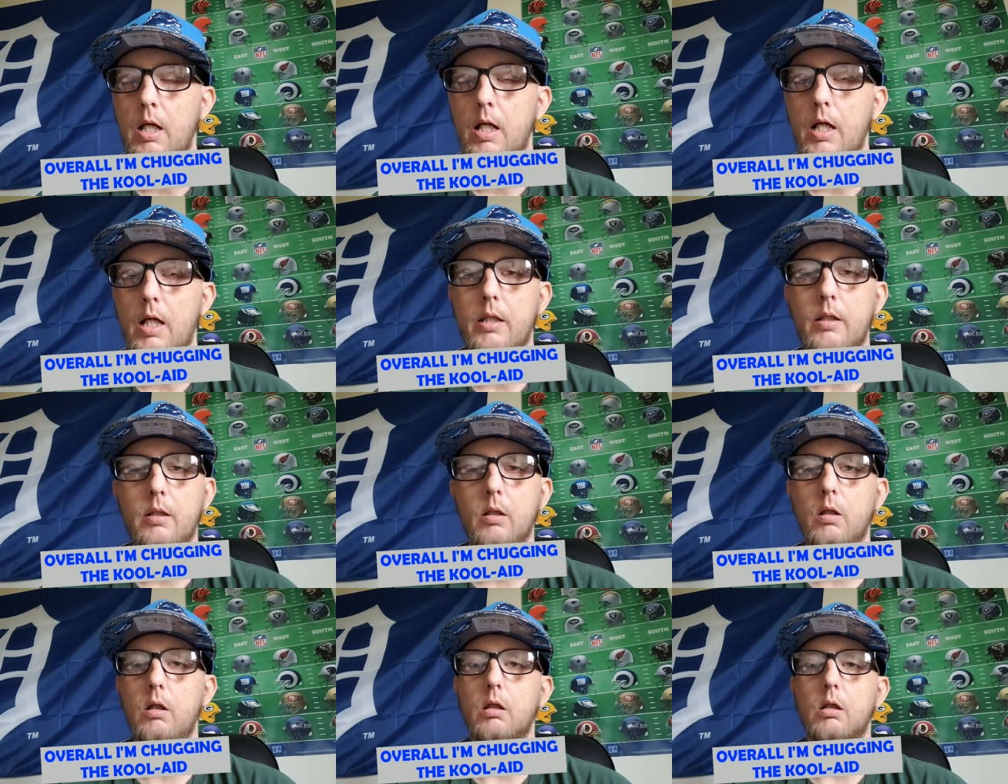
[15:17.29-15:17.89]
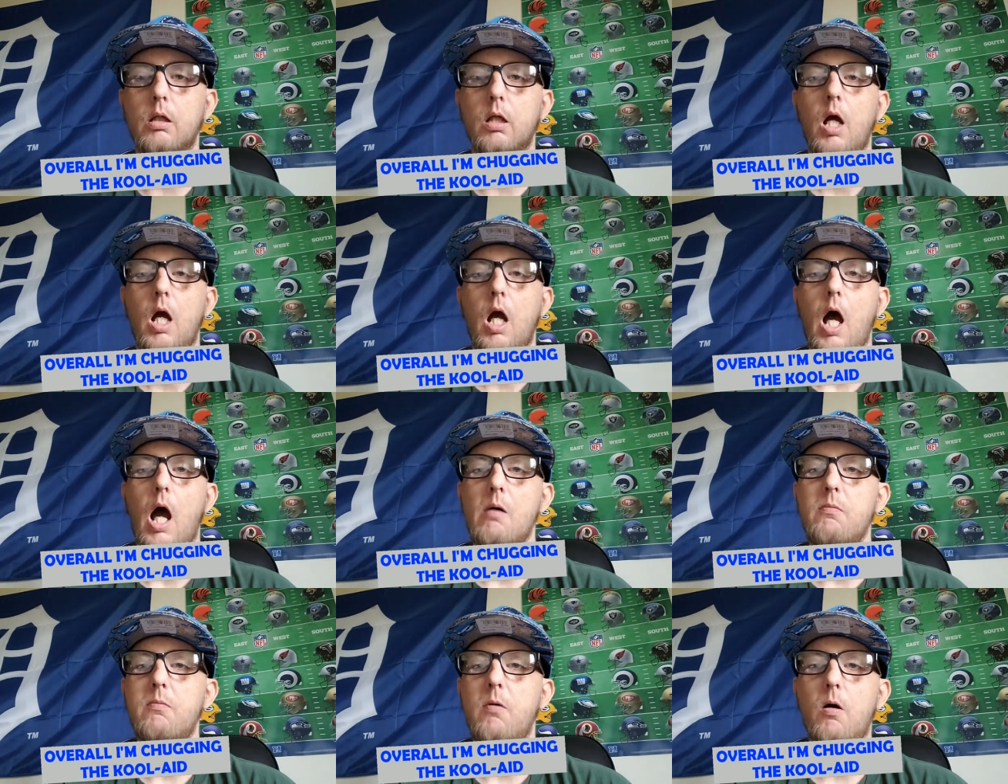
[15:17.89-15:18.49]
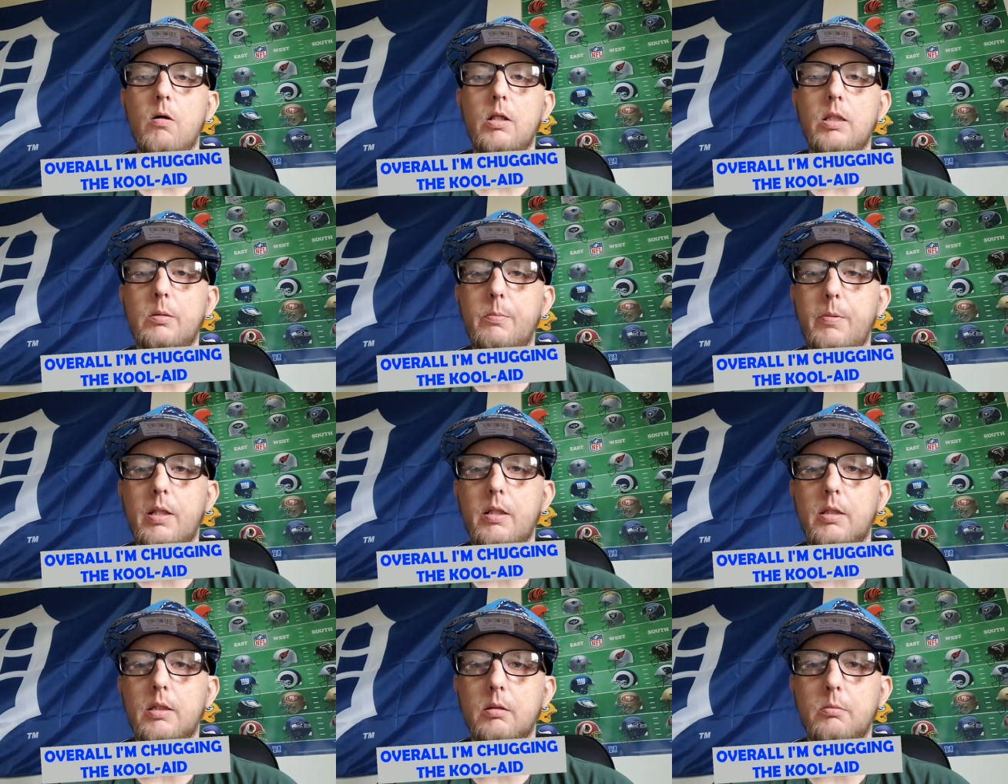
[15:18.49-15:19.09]
And look, I've always
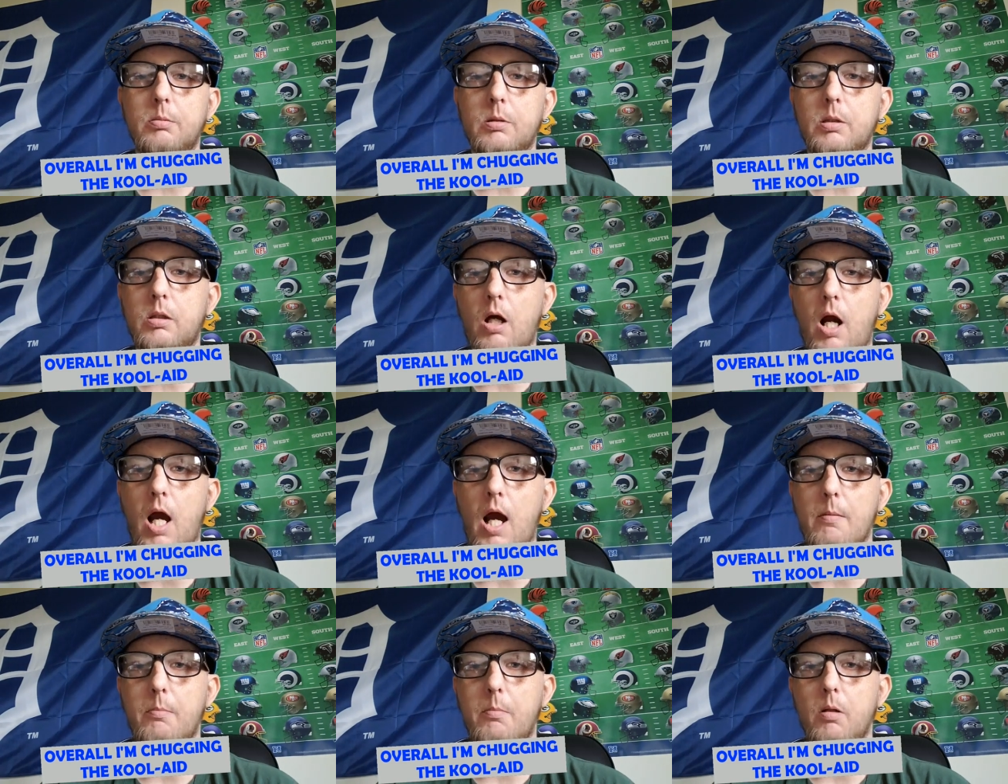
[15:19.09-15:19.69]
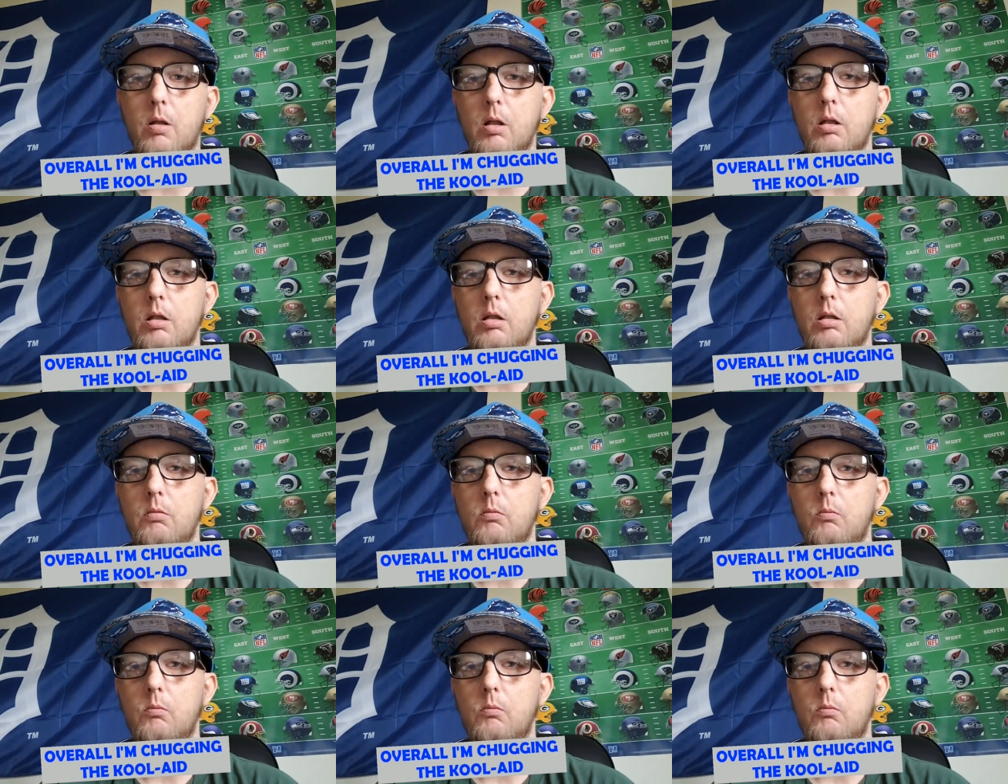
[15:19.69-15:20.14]
been a subscriber